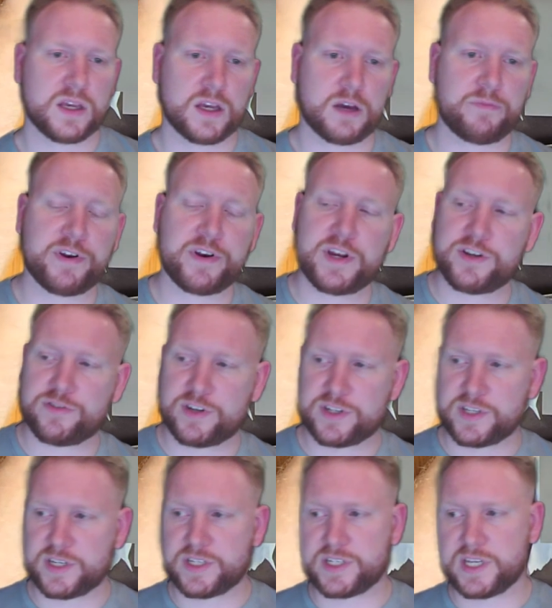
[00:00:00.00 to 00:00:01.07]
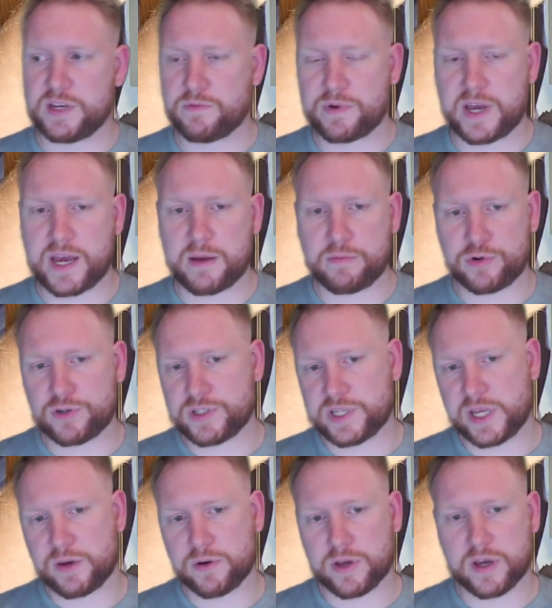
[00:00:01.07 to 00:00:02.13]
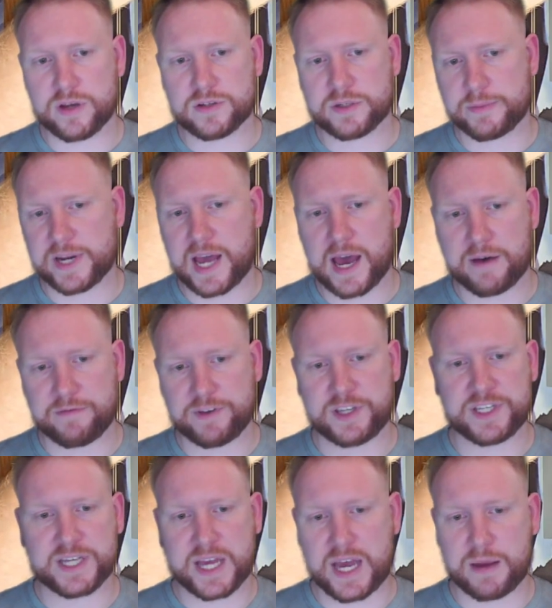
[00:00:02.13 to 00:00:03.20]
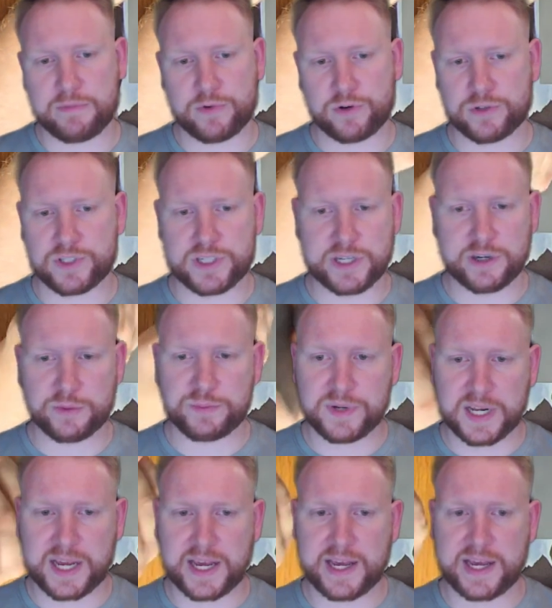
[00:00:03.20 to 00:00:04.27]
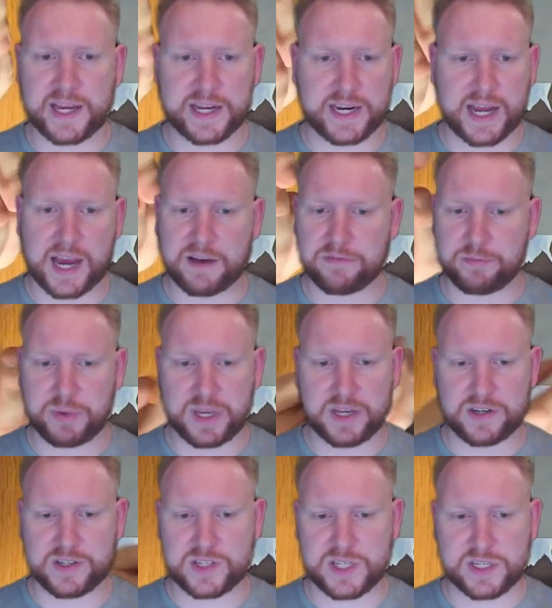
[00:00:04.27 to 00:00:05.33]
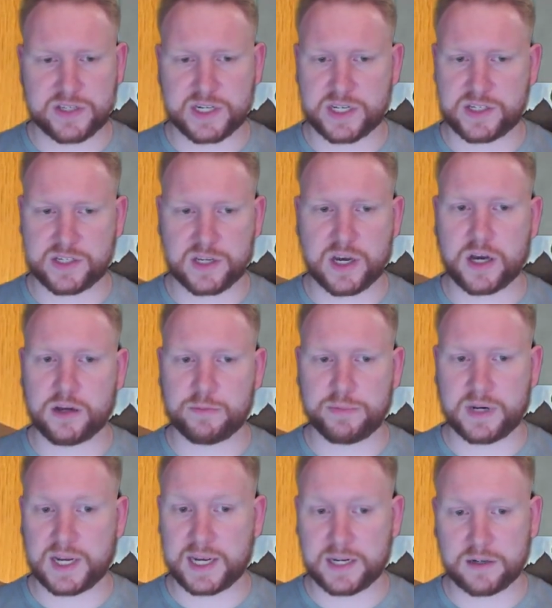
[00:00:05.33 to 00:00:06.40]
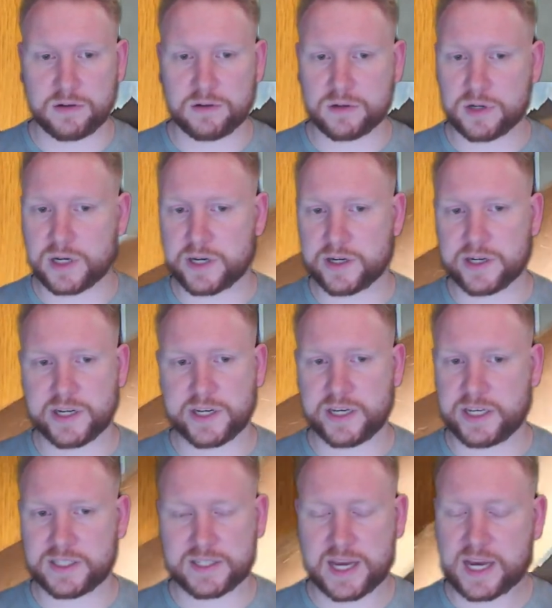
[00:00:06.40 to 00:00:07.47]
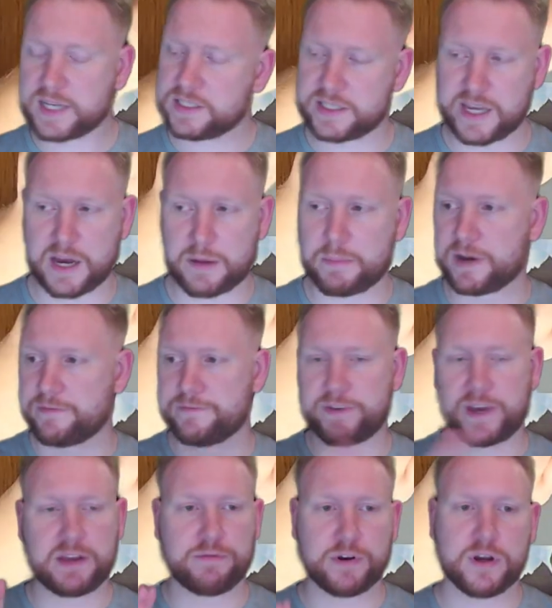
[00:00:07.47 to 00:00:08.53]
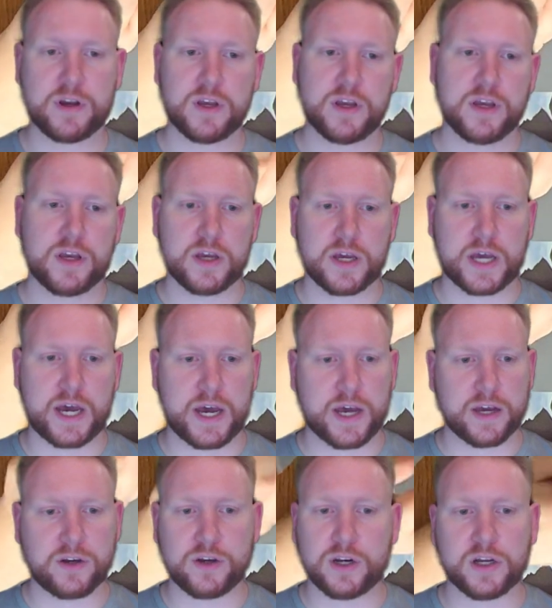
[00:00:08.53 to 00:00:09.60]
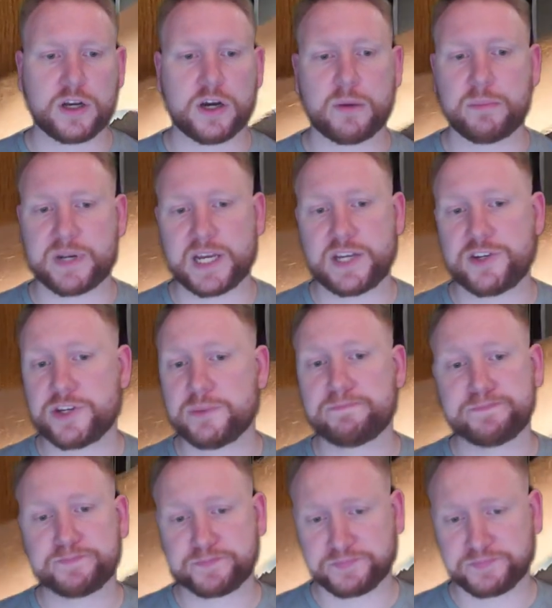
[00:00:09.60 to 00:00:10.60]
I'm very interested to see where Emerald Steel goes. I'm an avid Emerald Steel player and have been since I started playing Lorcana. It's hands down my favourite colour combination.